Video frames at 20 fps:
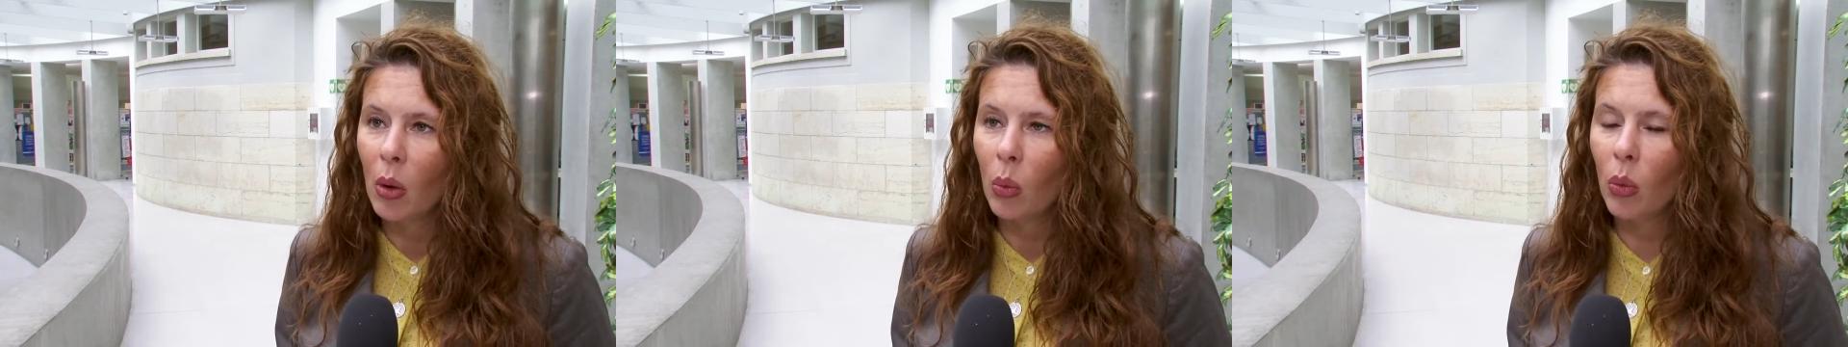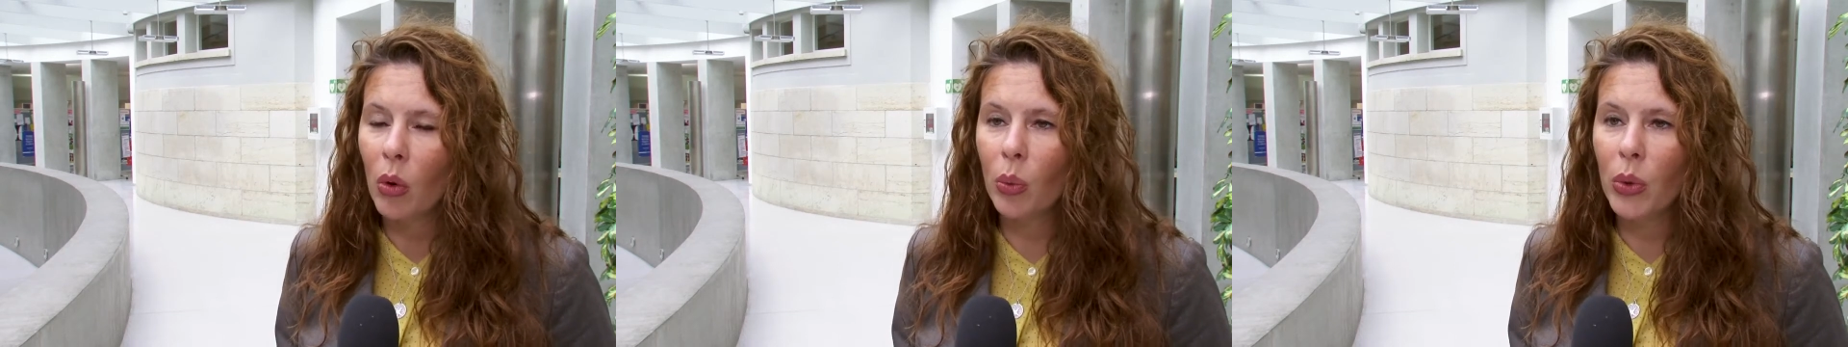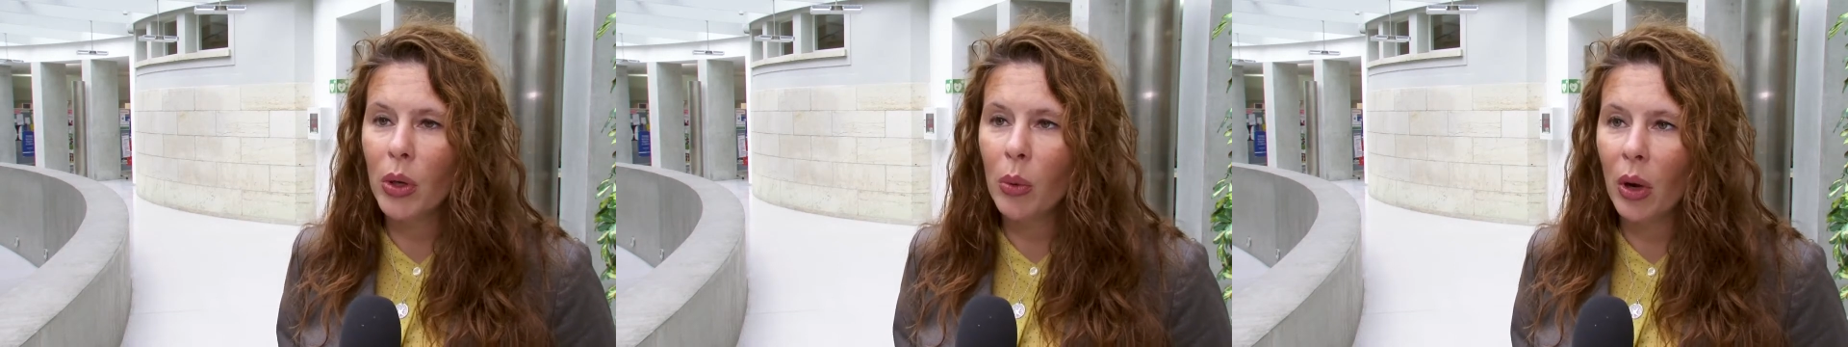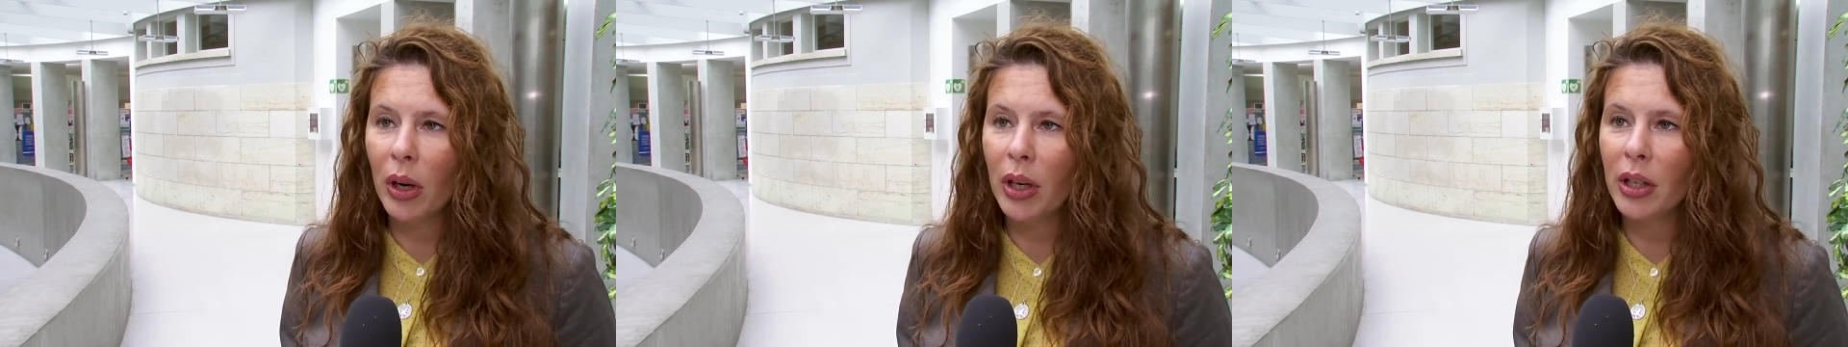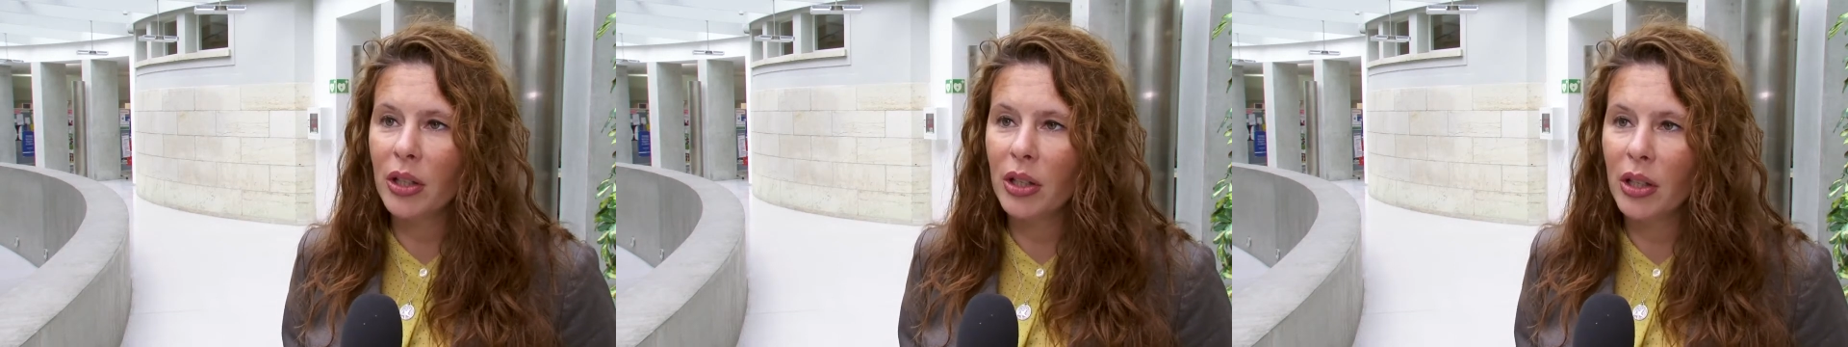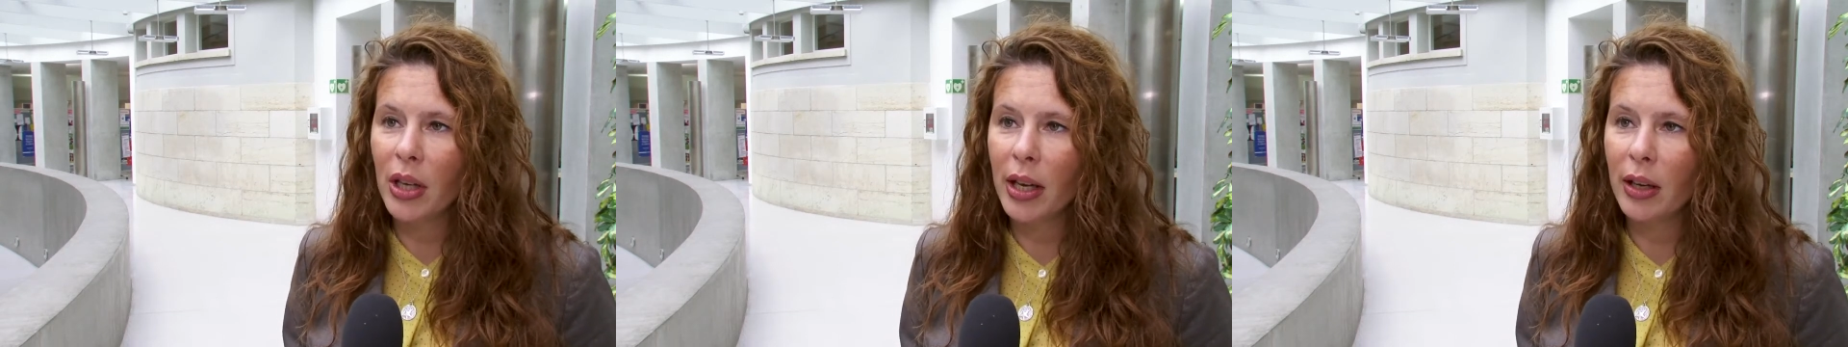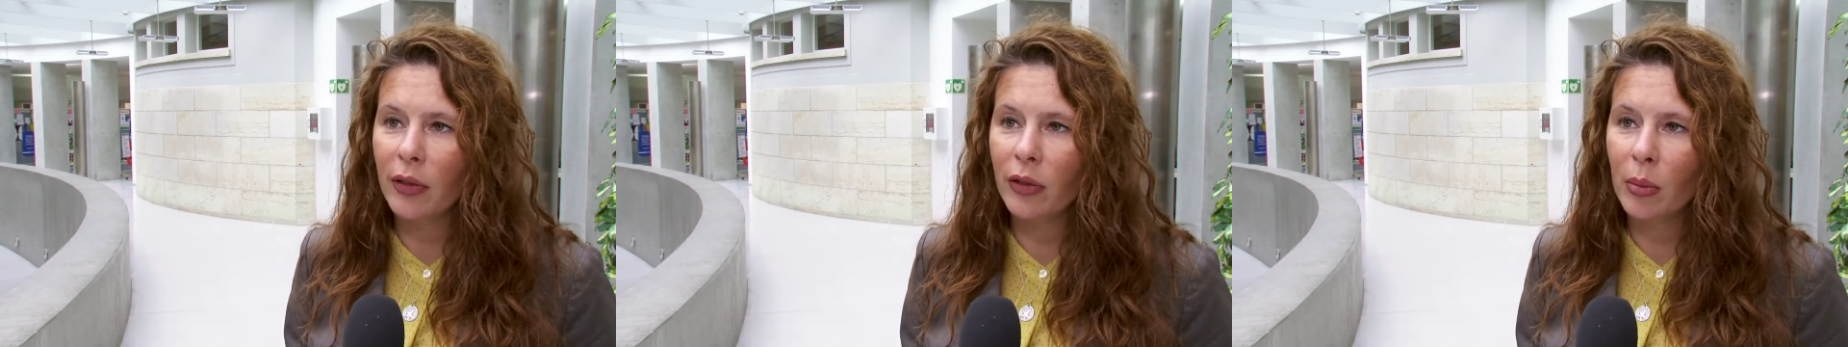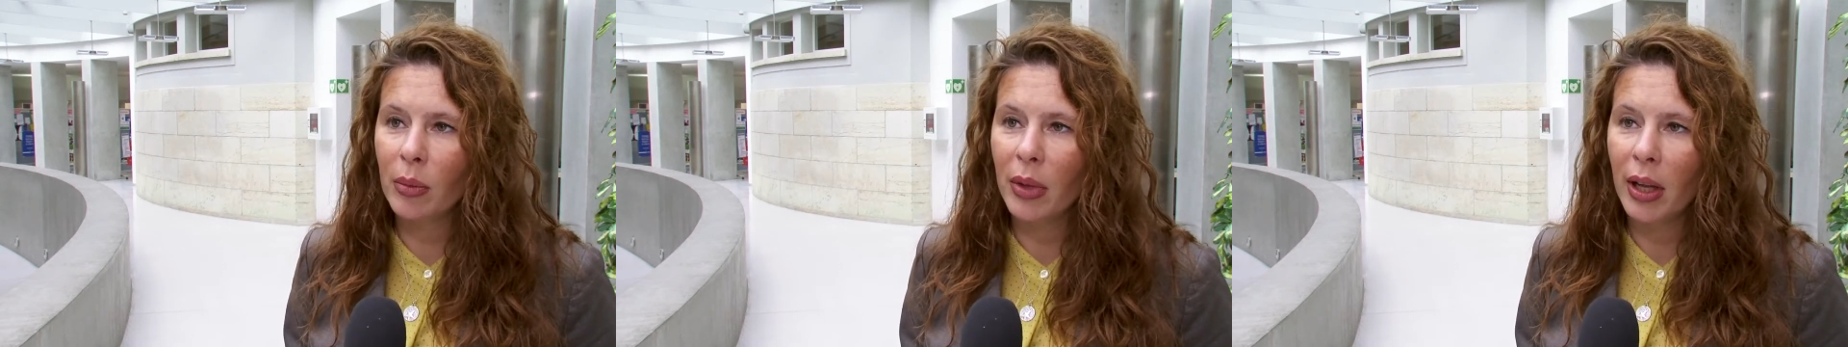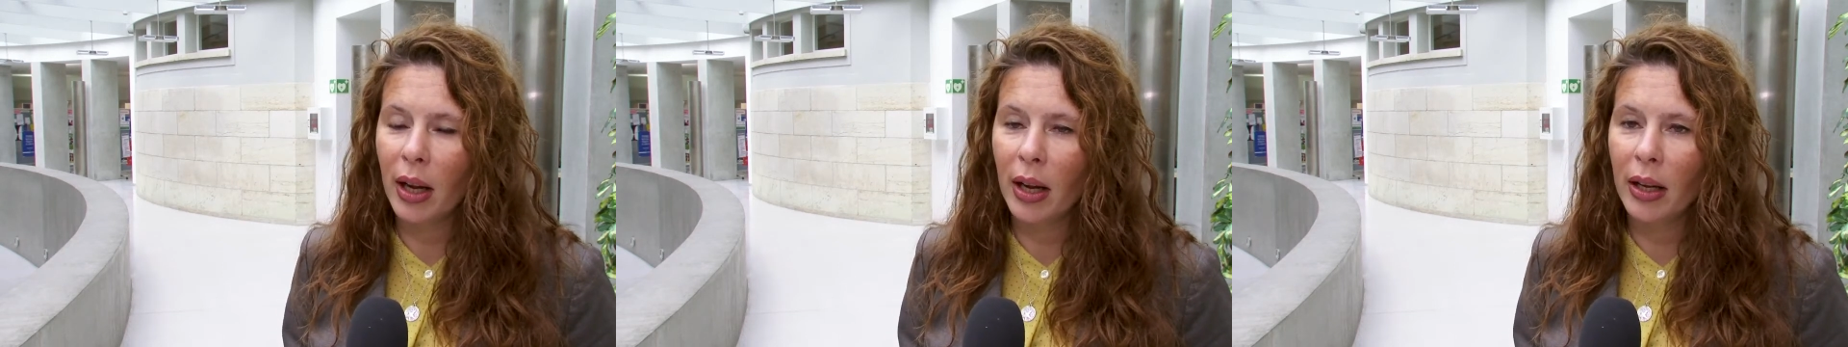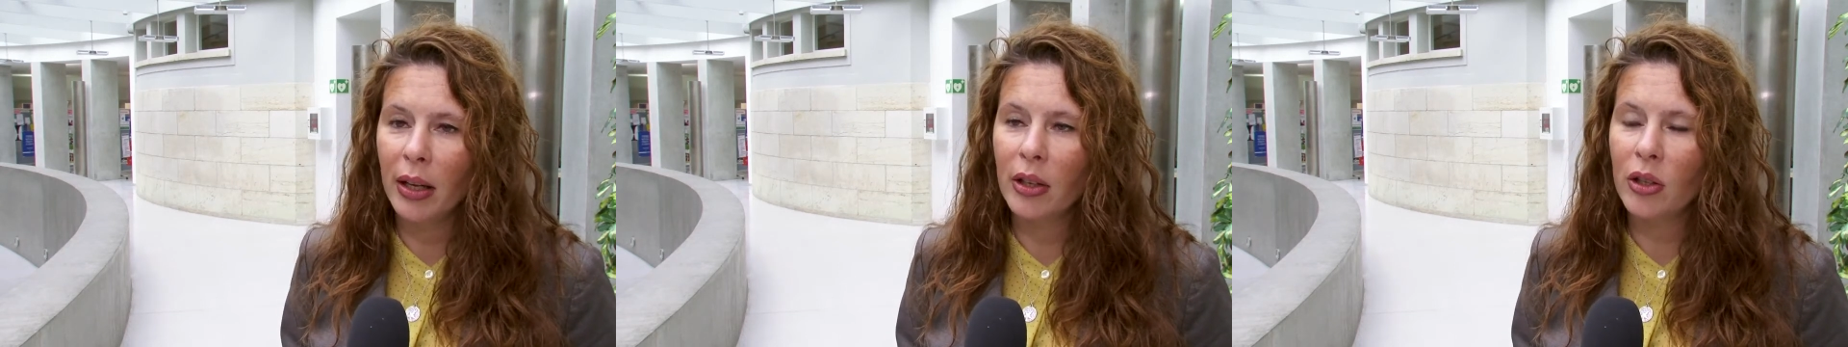What we wanted to take from
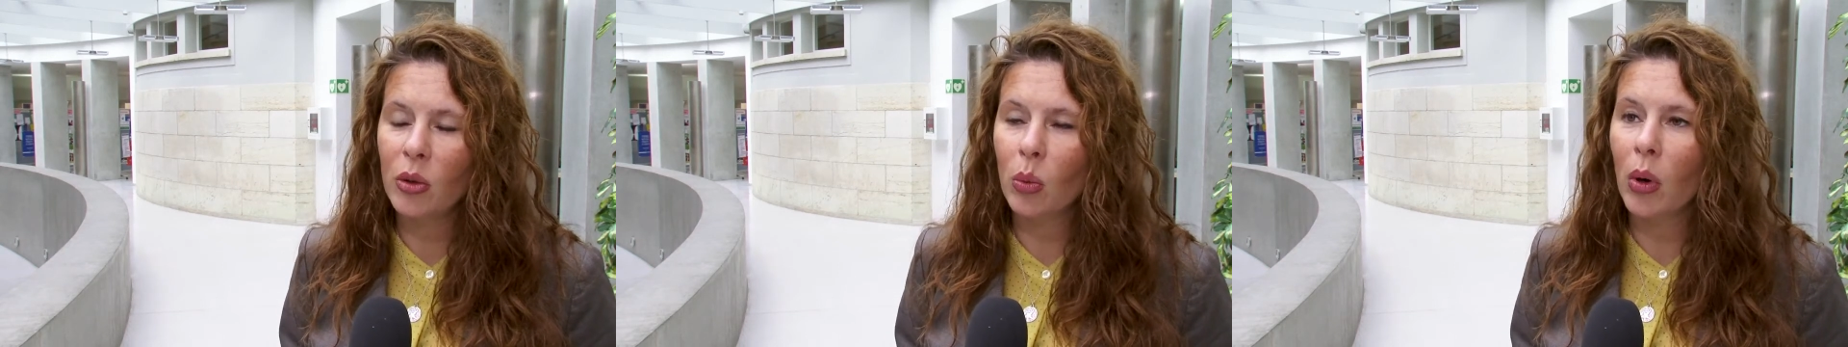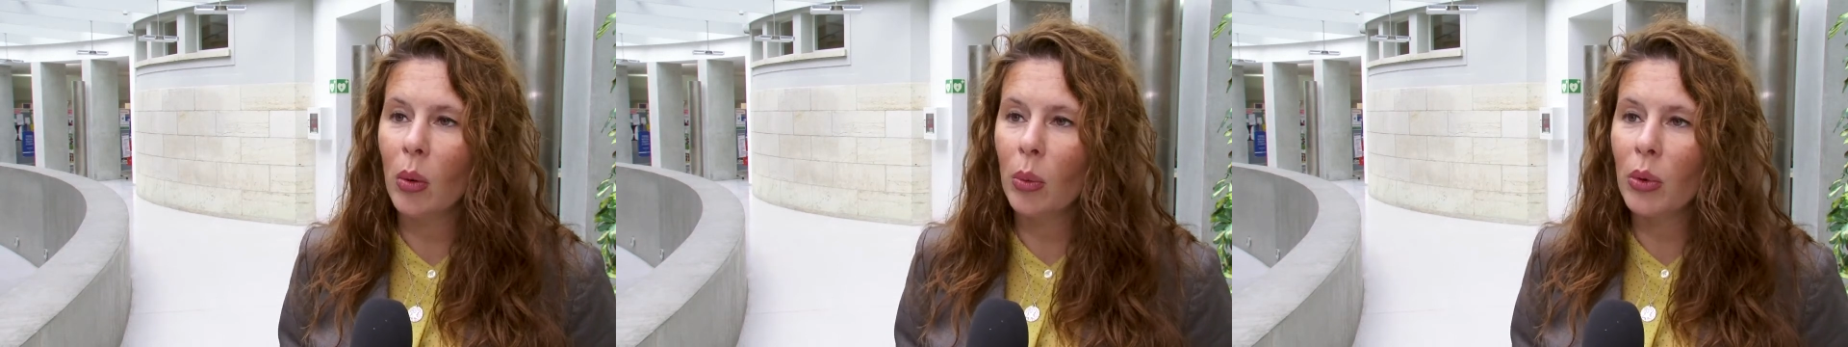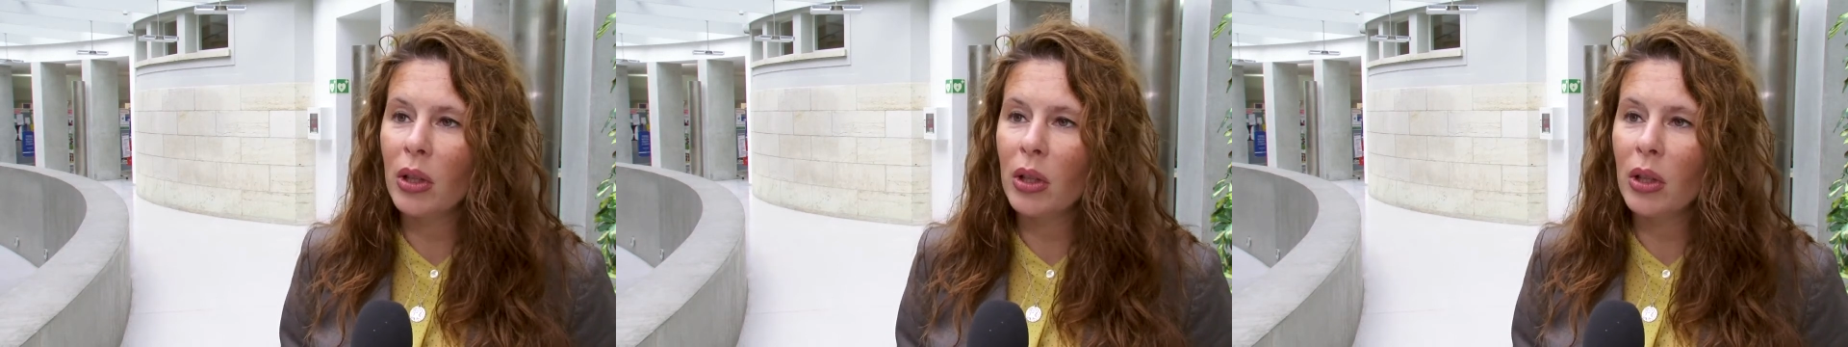that is what